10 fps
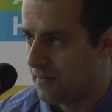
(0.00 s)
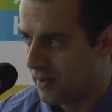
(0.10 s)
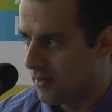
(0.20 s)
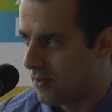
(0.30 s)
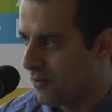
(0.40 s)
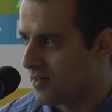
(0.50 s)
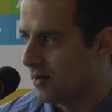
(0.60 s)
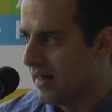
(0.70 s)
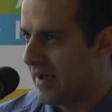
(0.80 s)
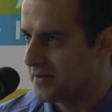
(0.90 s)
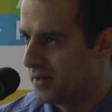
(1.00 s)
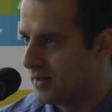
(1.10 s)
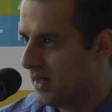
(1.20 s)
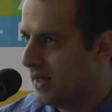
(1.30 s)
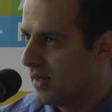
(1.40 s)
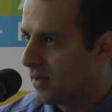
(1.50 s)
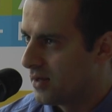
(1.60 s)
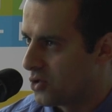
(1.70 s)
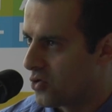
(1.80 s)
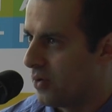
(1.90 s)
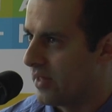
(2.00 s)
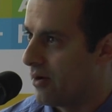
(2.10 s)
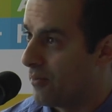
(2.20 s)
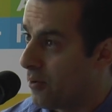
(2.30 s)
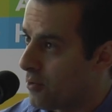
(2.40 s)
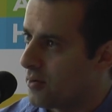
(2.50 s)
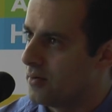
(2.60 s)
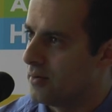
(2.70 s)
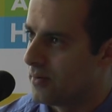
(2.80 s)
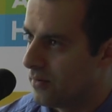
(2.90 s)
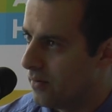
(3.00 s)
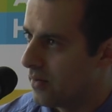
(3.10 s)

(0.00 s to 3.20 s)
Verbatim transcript: because you still have to control the interpersonal